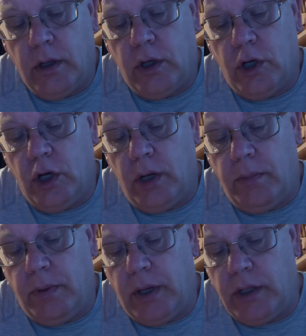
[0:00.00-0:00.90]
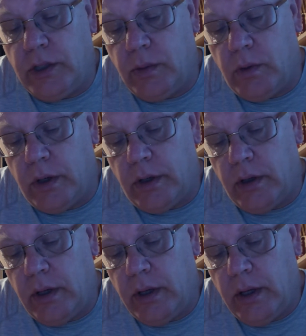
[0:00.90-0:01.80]
Could it be, she
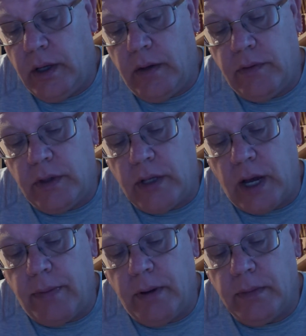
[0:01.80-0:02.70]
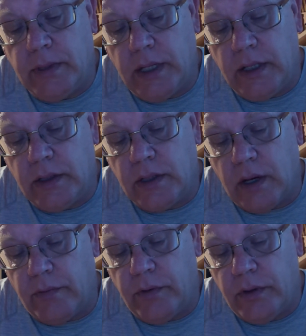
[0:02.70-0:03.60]
wondered, if the Tophams had
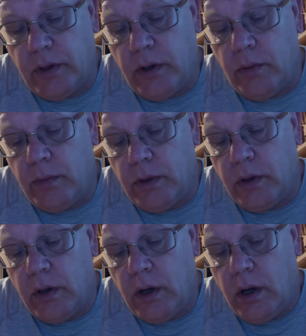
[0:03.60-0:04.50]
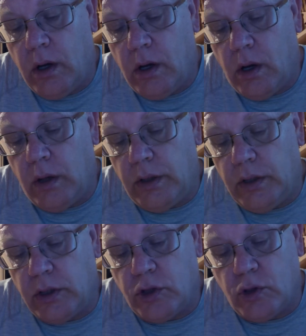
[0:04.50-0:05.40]
discovered the notebook, only
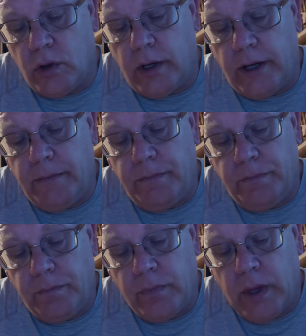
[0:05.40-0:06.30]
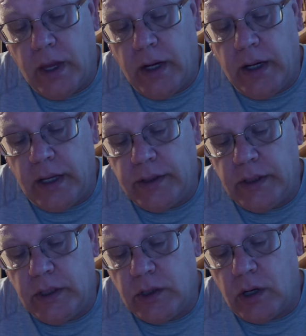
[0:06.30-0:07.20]
to destroy it? Nancy
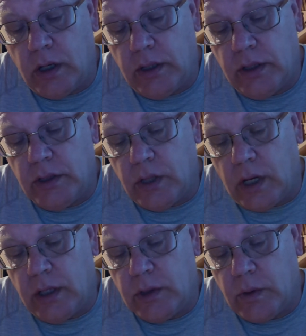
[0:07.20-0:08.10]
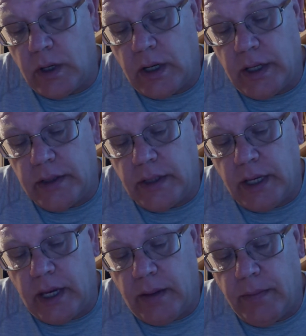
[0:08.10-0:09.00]
discarded this thought as quickly as it
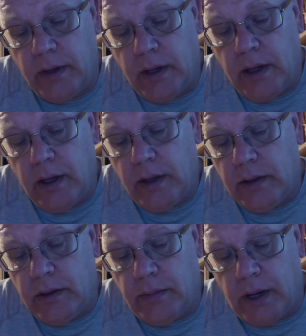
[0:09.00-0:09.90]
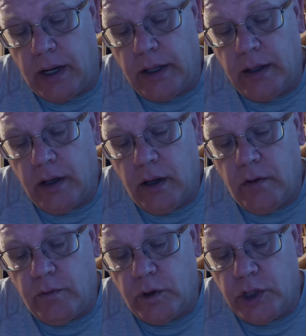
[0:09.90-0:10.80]
came to mind,
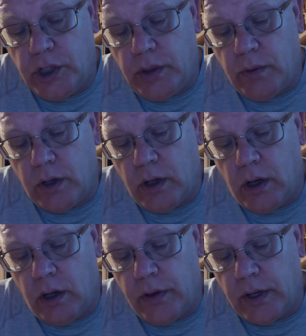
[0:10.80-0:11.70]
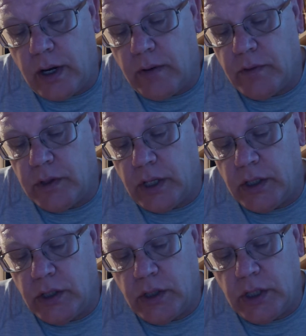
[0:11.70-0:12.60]
for she recalled the
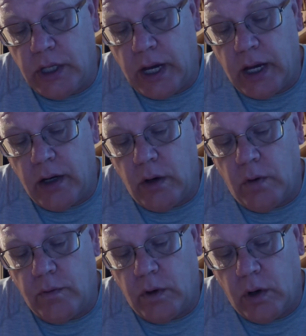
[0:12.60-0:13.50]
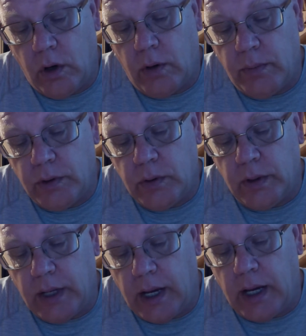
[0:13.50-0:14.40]
conversation she had overheard
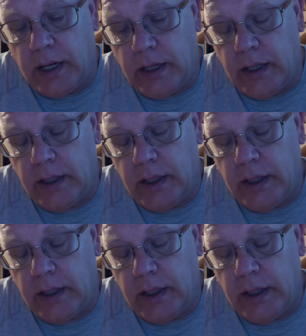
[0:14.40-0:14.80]
between Ada and